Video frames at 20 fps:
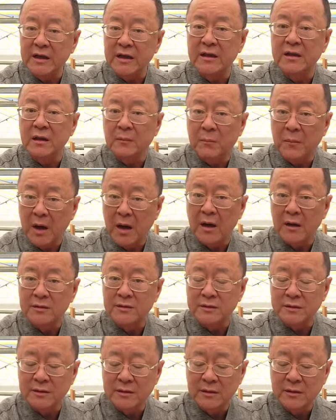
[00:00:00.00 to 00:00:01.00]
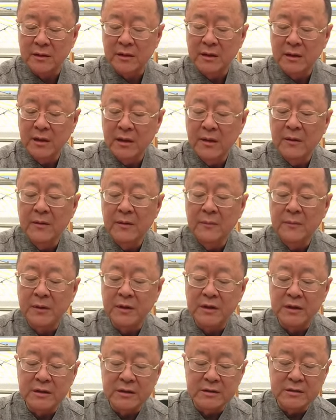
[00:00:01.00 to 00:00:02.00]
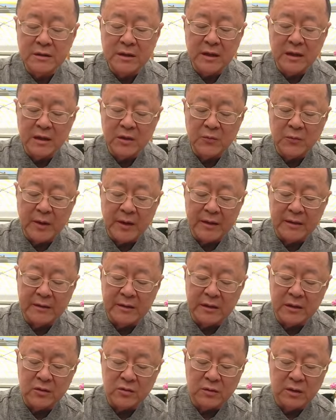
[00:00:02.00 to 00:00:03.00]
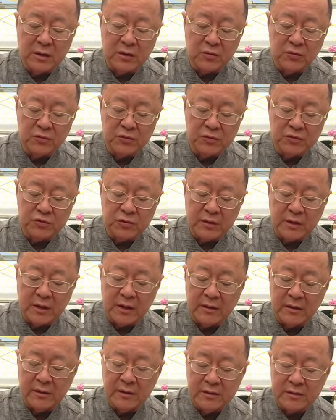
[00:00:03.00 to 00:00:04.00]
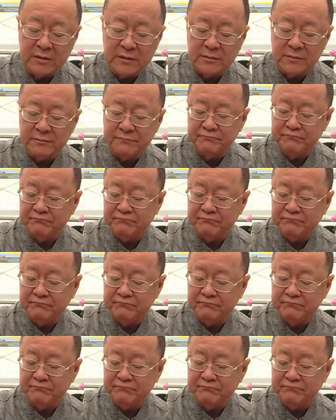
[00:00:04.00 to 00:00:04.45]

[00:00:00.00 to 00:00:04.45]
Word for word: in the moss, because otherwise they're going to, and this is